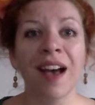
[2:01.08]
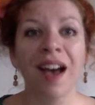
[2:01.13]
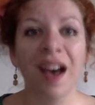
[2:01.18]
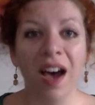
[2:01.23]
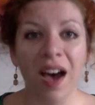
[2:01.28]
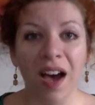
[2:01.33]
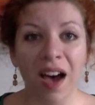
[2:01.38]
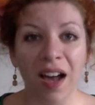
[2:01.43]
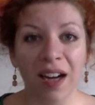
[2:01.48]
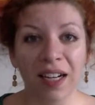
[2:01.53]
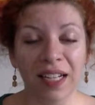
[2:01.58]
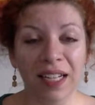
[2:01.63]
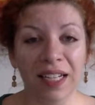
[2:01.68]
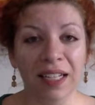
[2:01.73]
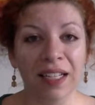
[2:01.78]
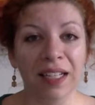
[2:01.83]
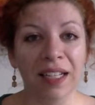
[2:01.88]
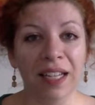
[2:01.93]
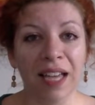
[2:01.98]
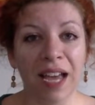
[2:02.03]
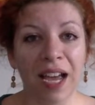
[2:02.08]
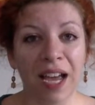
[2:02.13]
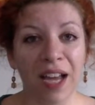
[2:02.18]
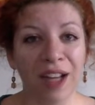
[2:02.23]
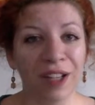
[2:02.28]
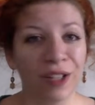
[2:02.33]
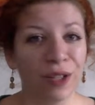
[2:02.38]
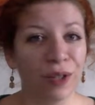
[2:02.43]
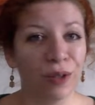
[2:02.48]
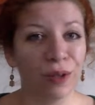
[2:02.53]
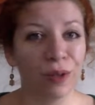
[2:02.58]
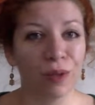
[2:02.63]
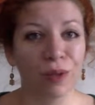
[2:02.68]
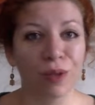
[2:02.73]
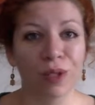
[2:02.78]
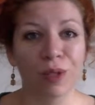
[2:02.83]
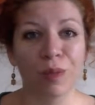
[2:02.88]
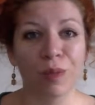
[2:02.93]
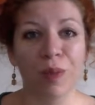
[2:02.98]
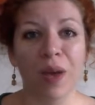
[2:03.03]
Honey, can you
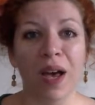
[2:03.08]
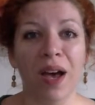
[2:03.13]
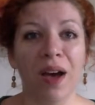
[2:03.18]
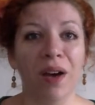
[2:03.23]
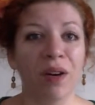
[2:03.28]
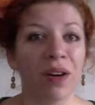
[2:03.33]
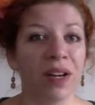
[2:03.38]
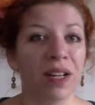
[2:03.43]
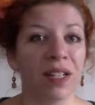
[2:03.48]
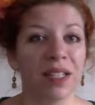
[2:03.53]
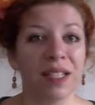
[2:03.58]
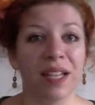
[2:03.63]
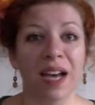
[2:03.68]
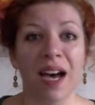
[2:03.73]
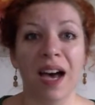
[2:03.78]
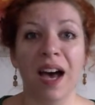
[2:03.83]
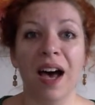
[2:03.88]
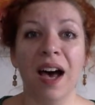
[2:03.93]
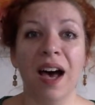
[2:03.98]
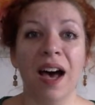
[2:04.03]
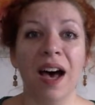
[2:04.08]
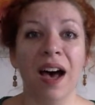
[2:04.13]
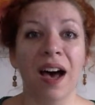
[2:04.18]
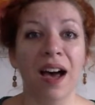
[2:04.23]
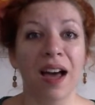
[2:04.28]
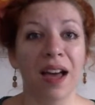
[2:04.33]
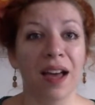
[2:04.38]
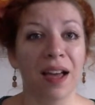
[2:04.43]
spare a dime?